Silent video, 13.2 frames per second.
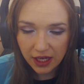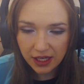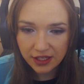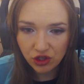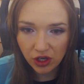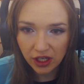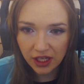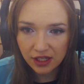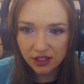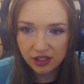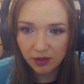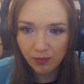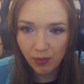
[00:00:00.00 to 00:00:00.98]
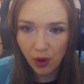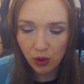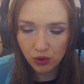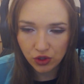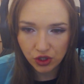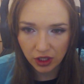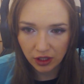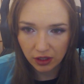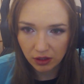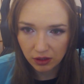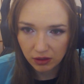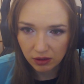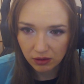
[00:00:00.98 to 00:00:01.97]
He drinking some potion,
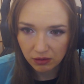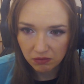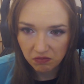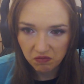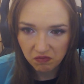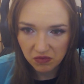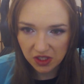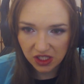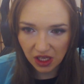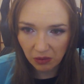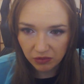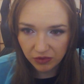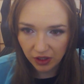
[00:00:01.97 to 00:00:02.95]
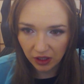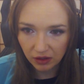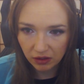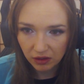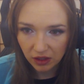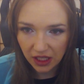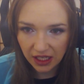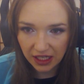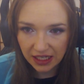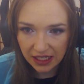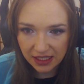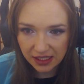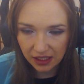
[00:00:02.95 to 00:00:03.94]
something,
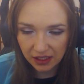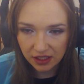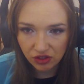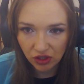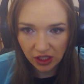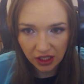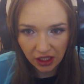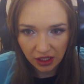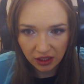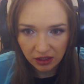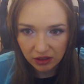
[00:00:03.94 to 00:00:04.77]
eating, drinking.